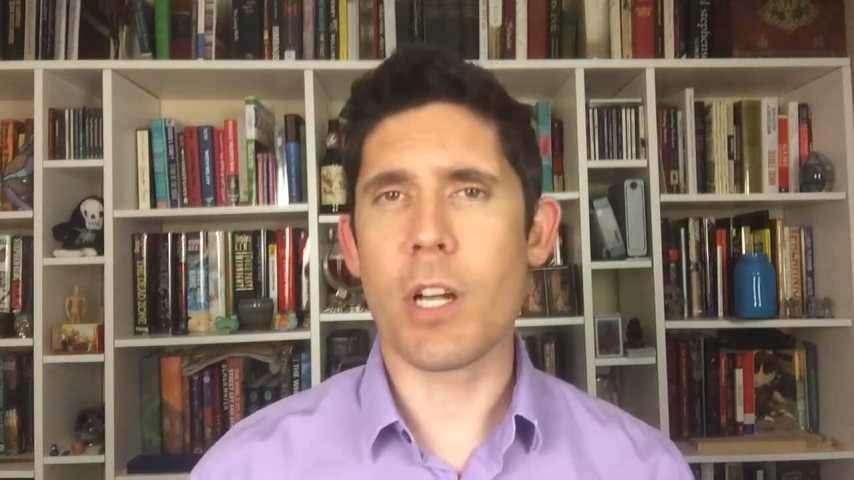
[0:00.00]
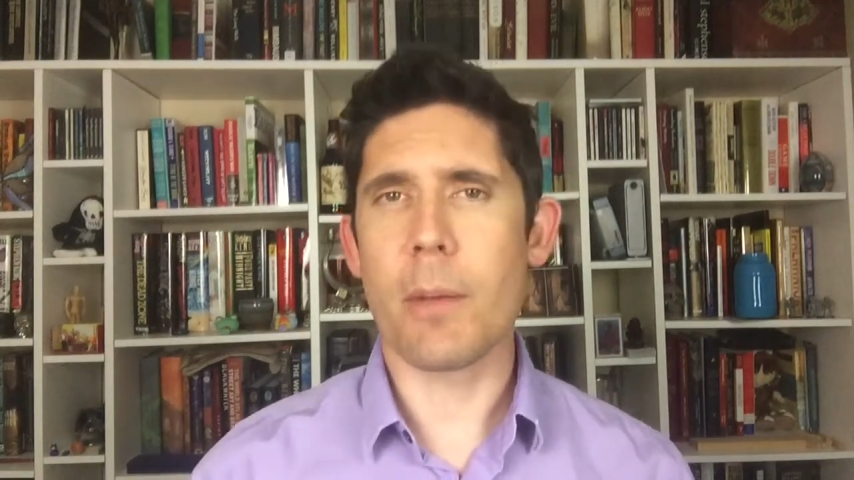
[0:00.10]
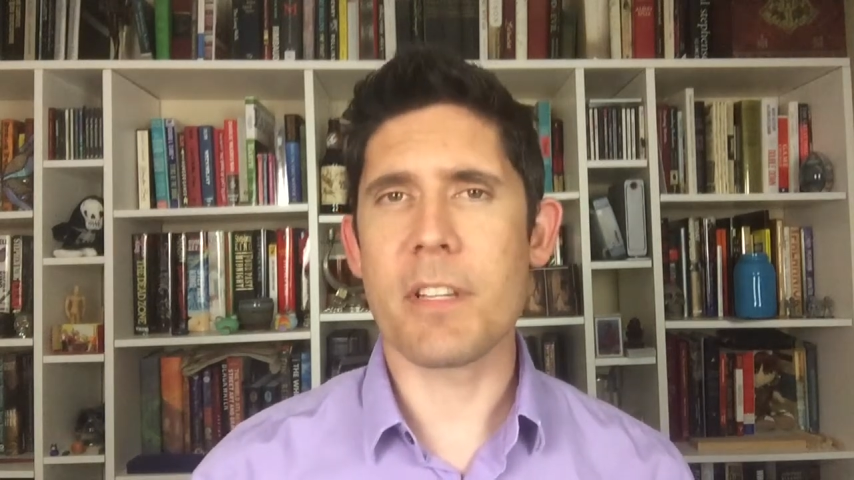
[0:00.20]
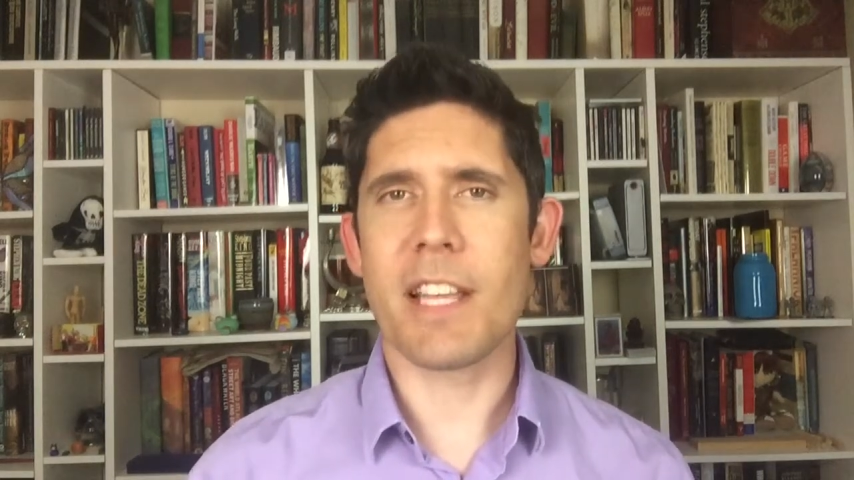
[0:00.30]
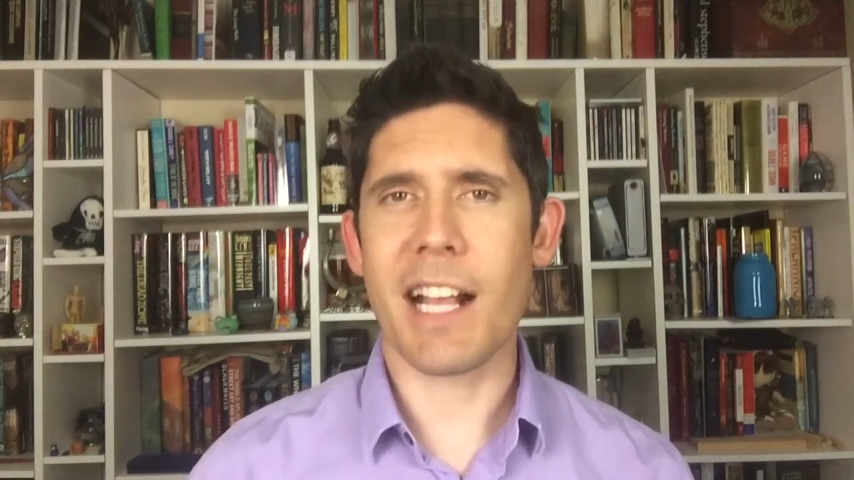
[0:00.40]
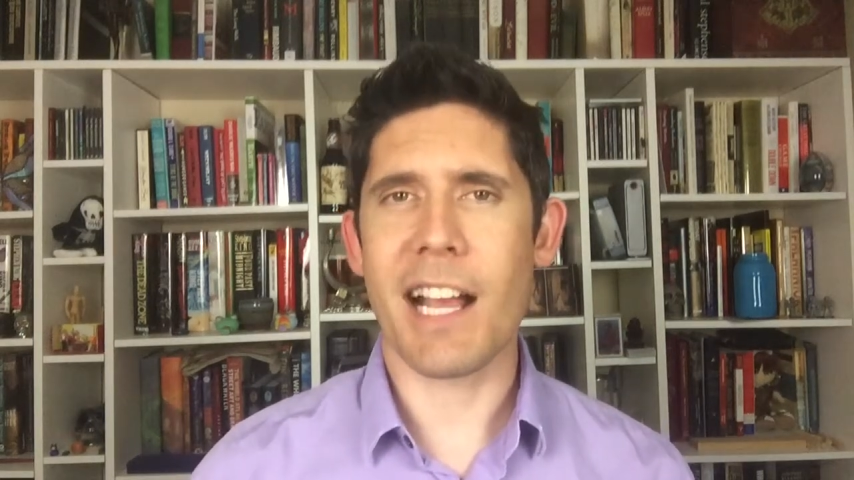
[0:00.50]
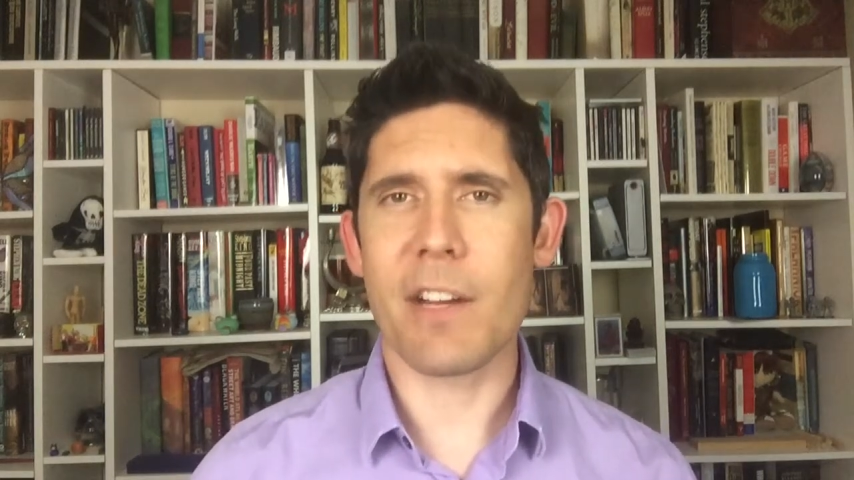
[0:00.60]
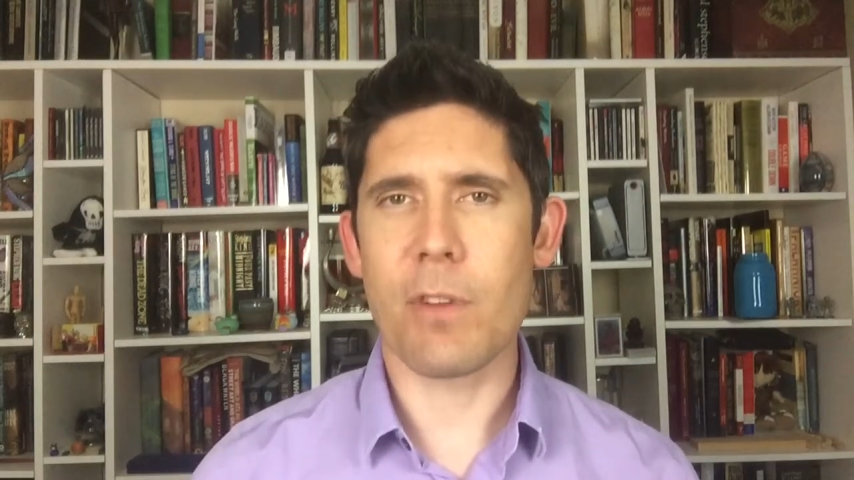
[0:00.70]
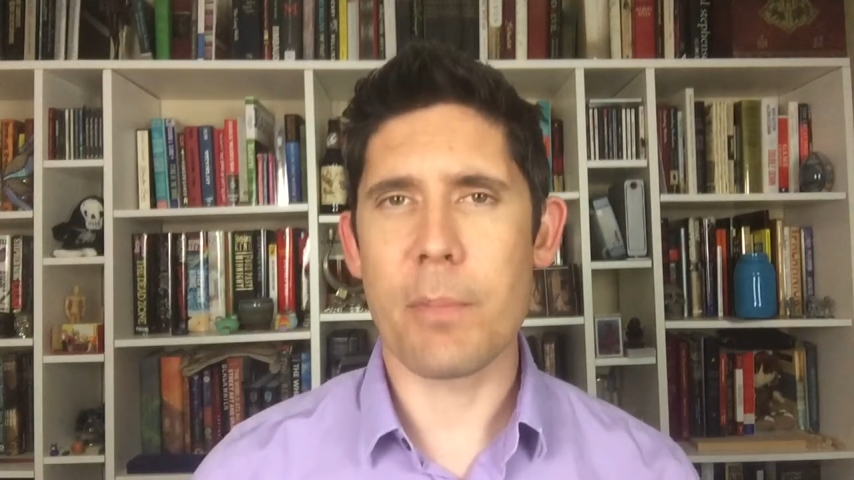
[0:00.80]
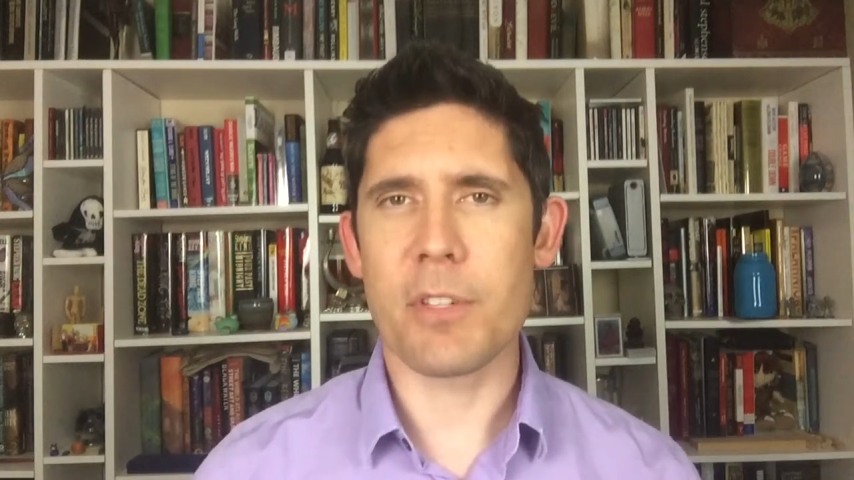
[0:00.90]
come to that kind
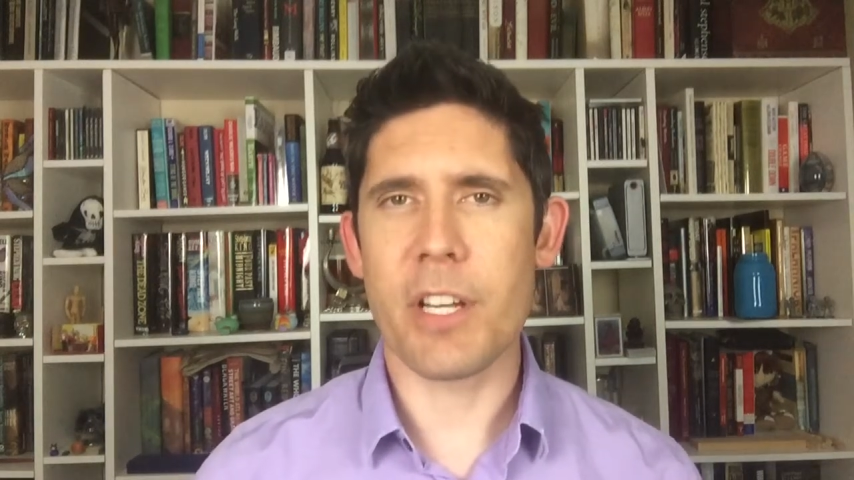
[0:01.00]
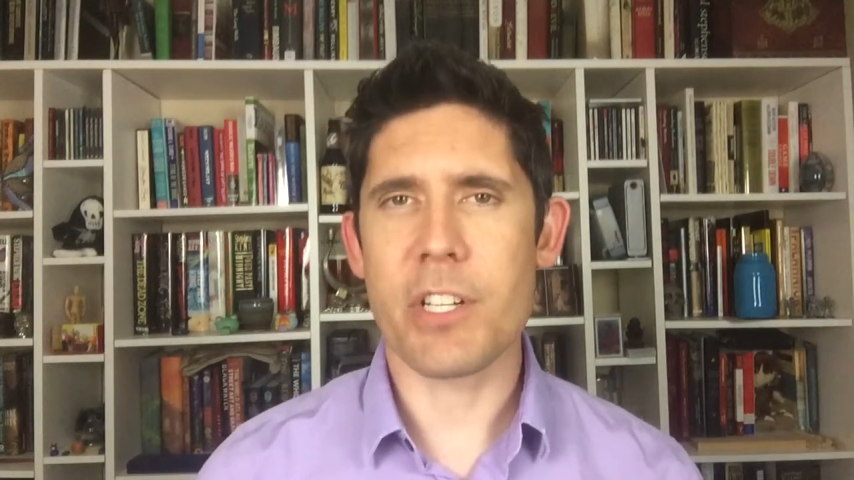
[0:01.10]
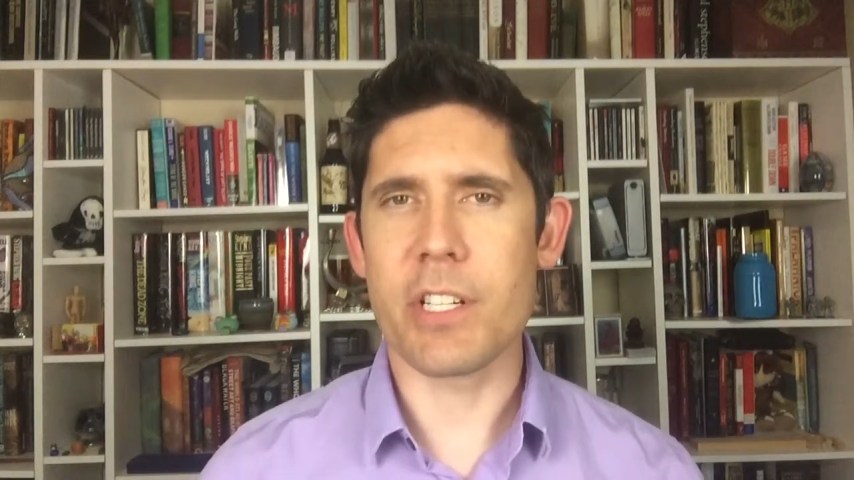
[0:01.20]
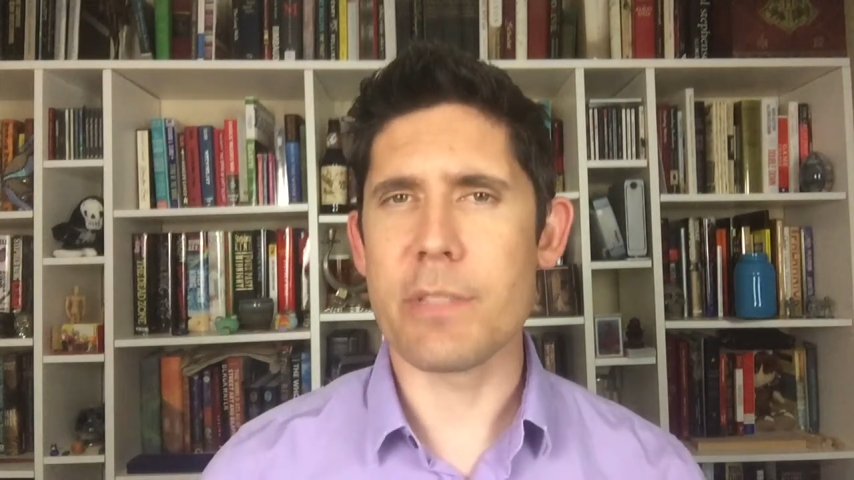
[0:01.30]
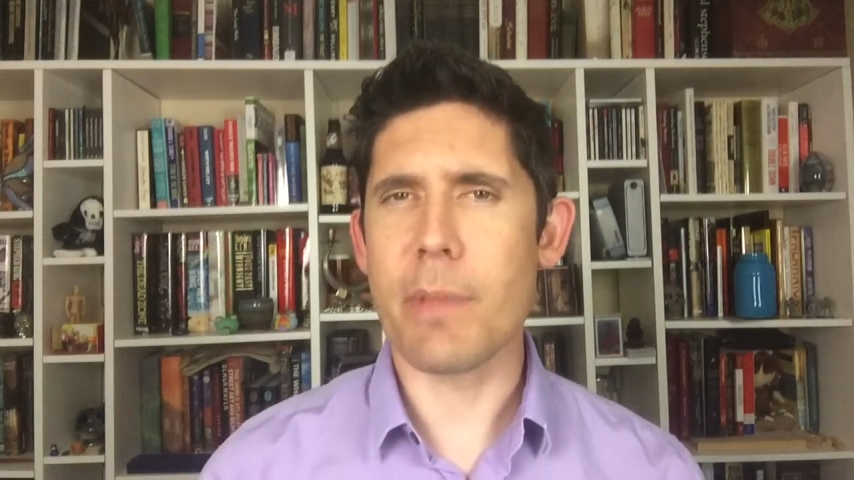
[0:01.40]
of reputation is